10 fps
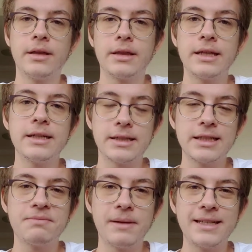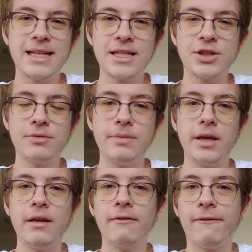This place has to
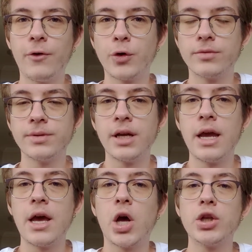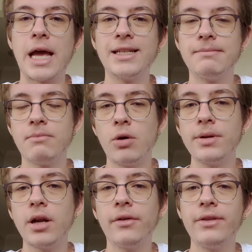be informed at the
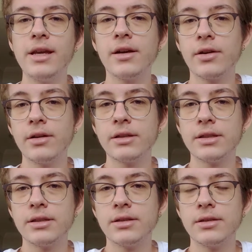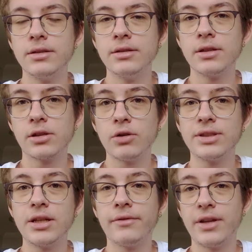moment of the
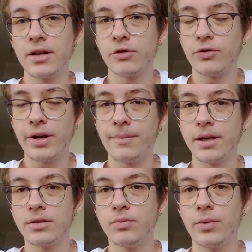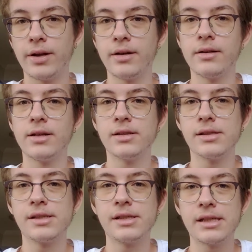closing of the agreement, when the
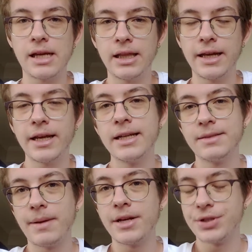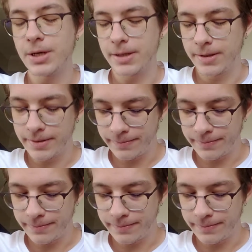selling is being done.